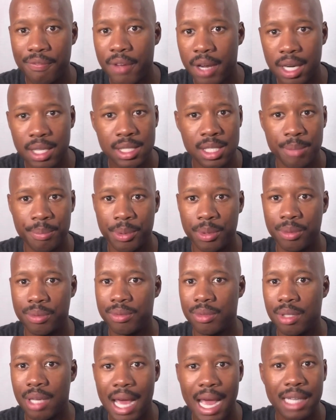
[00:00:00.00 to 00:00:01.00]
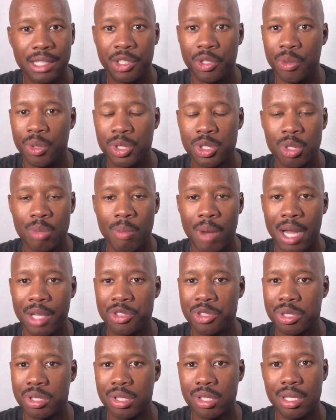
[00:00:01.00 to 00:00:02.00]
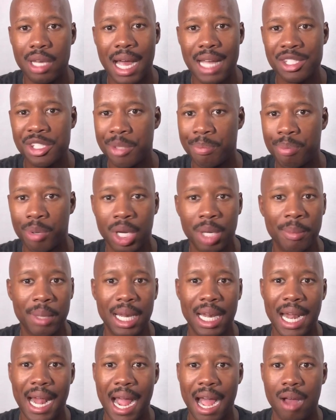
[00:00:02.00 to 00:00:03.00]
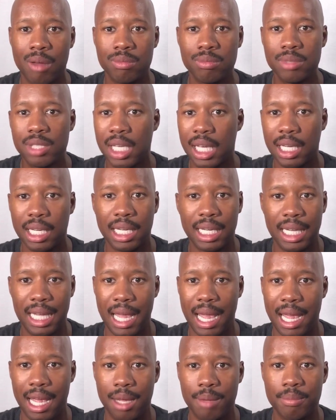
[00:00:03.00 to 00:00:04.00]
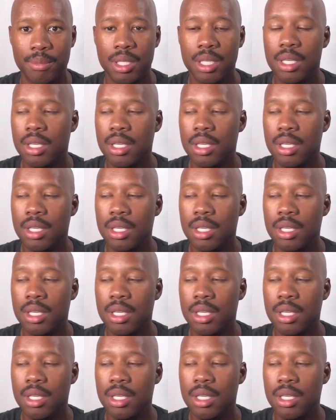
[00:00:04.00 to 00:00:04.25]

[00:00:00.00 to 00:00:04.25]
Very simple, not doing too much, not supreming it out, killing the game,